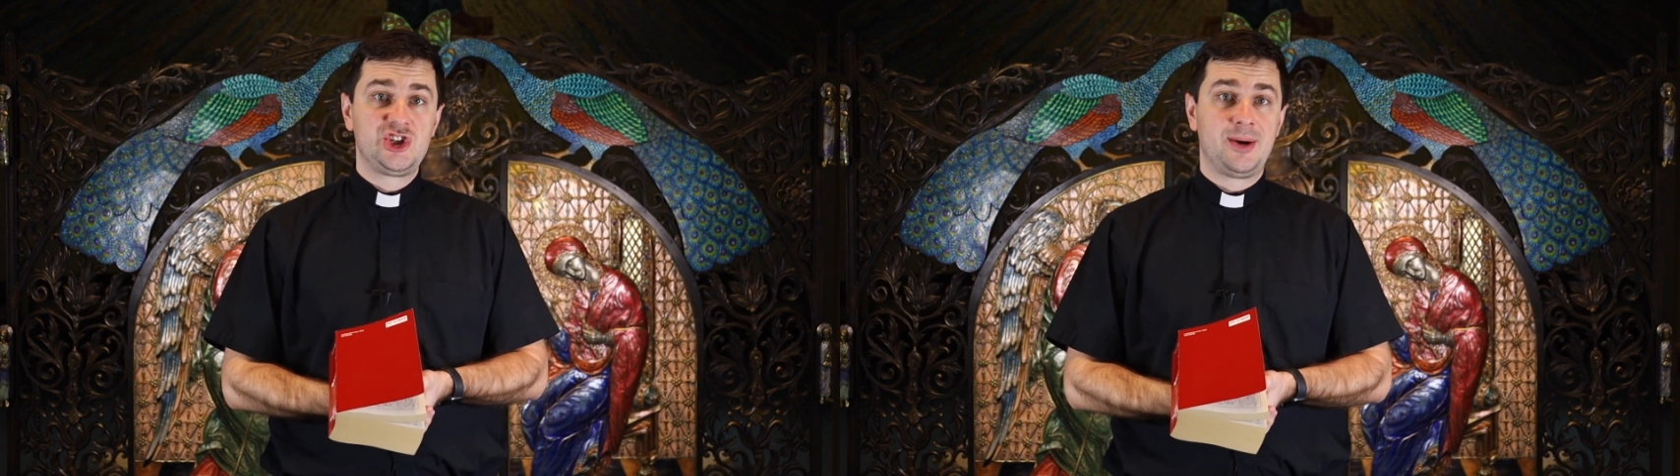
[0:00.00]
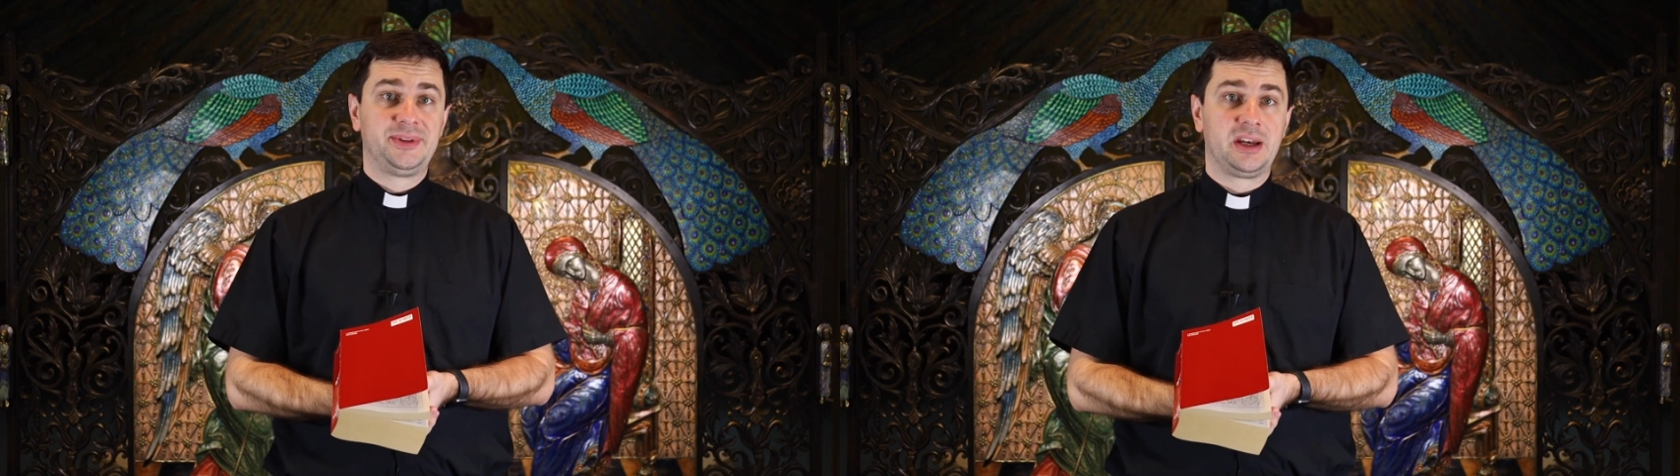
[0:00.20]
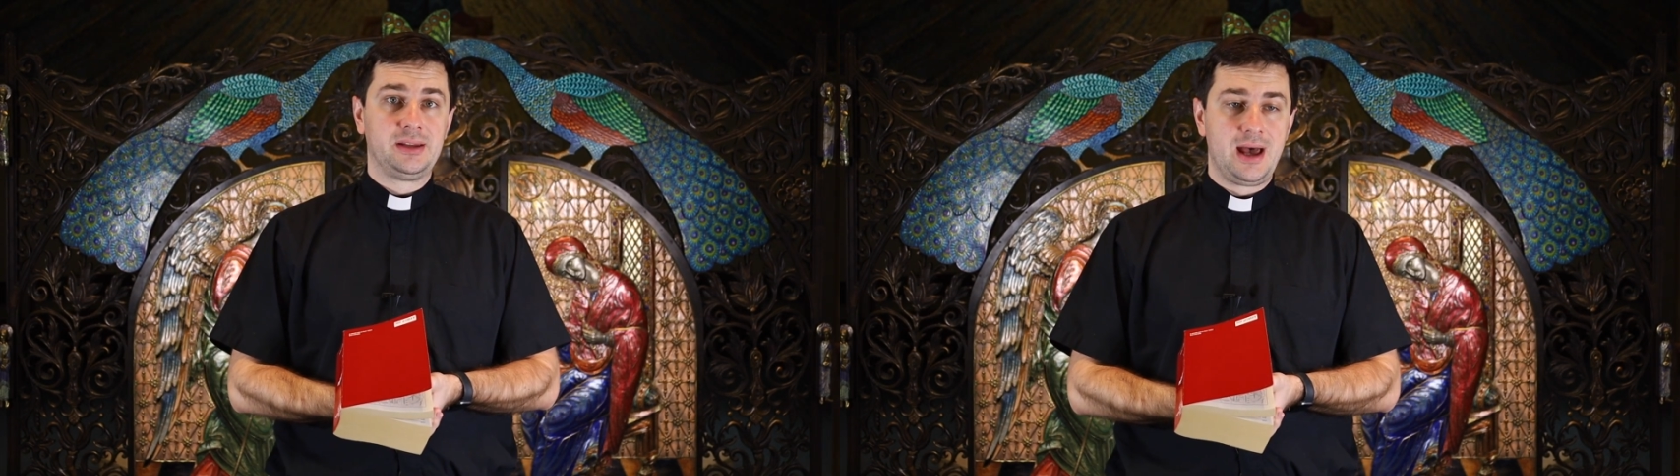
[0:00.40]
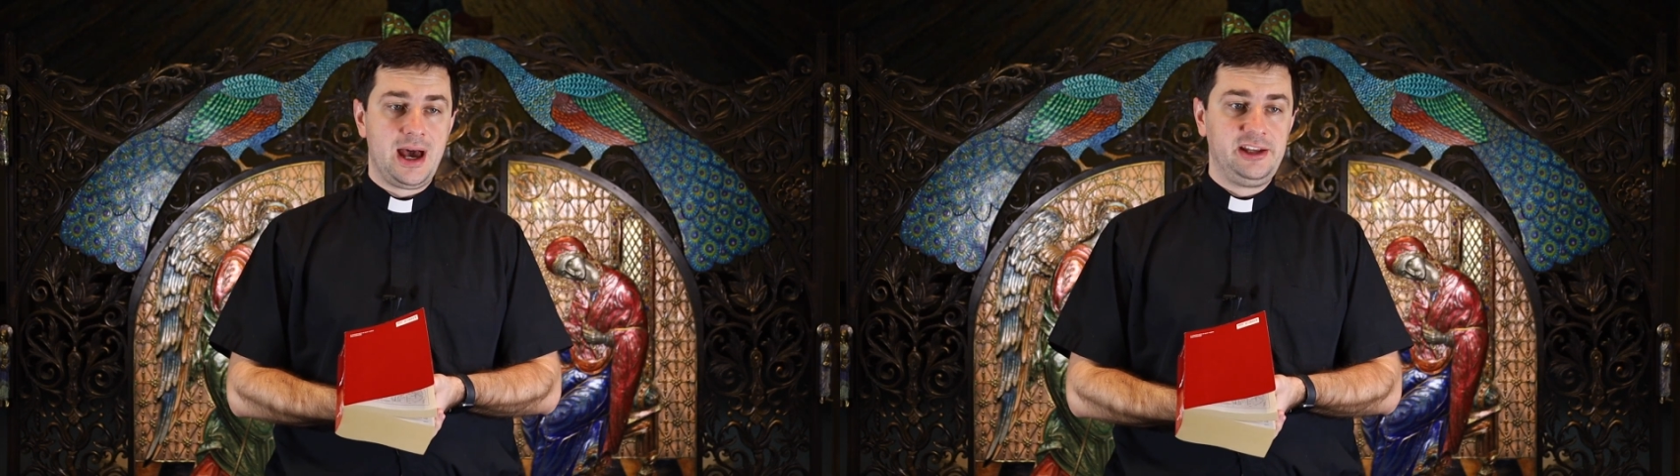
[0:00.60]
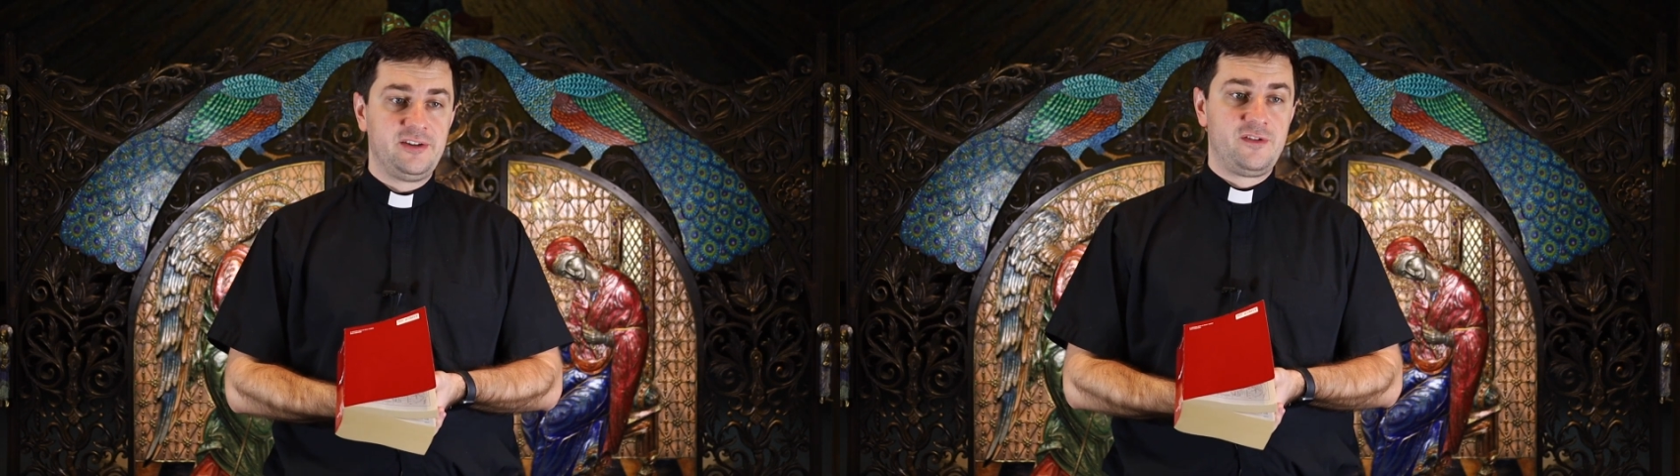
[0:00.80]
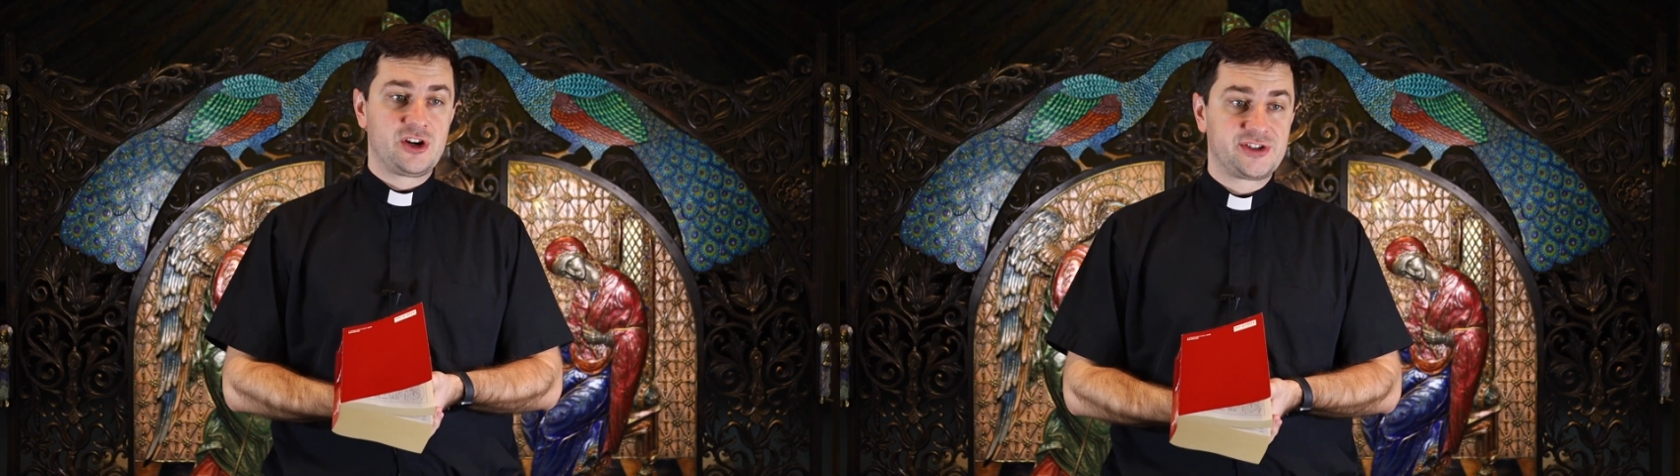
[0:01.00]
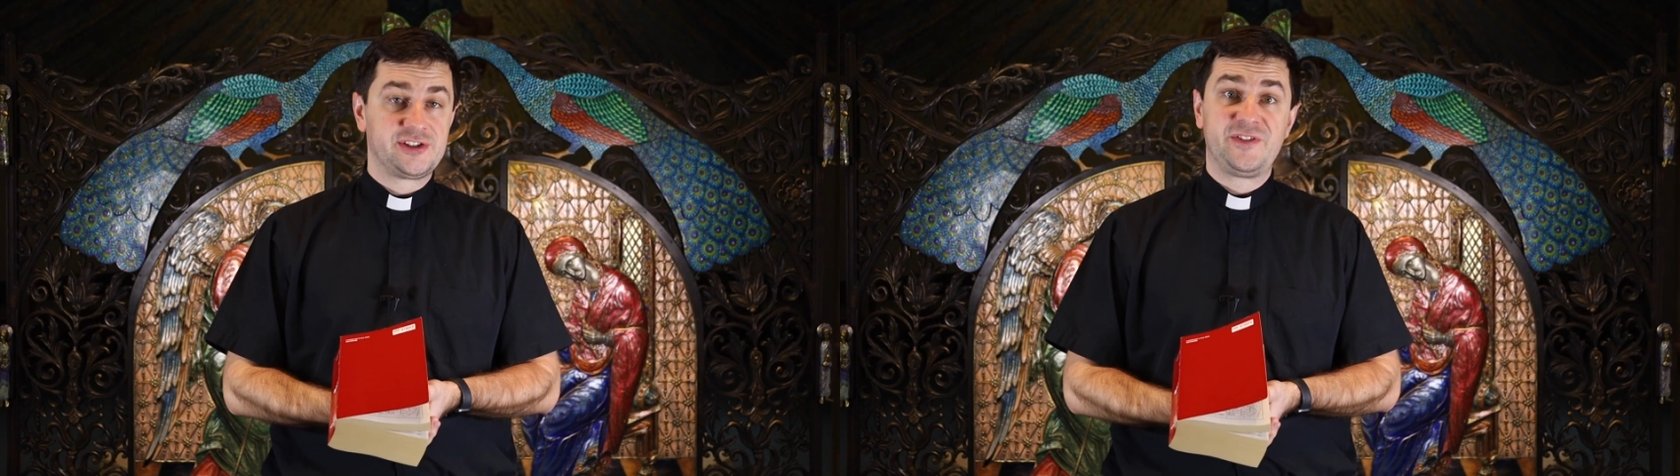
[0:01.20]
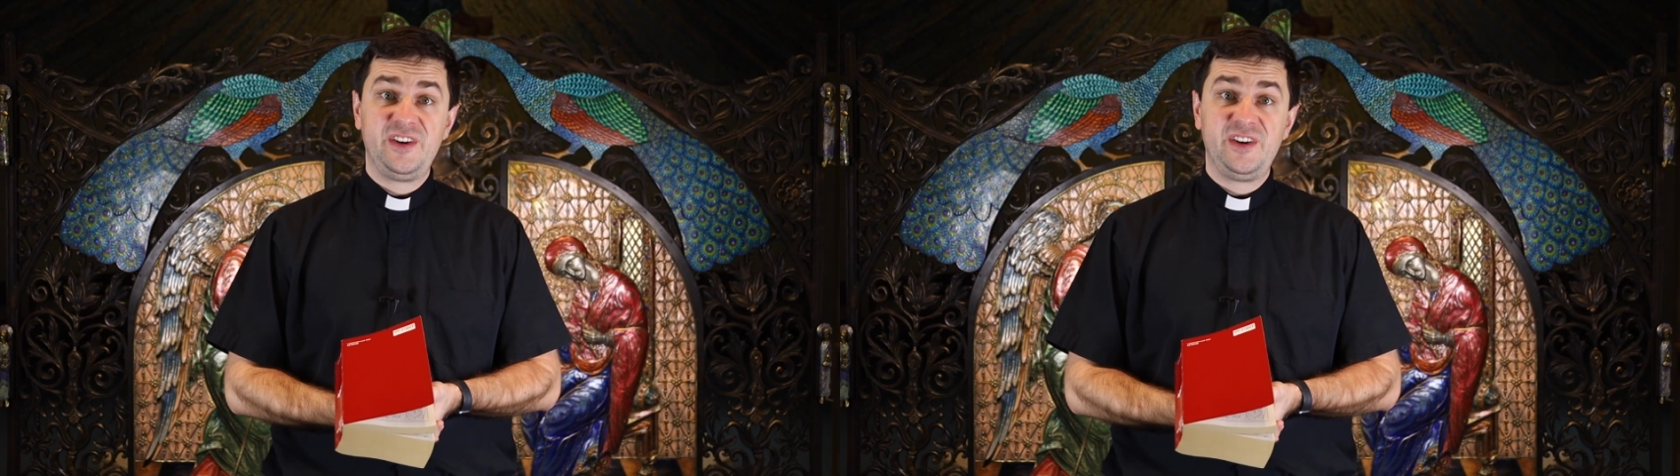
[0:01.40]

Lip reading: chapter 9, verses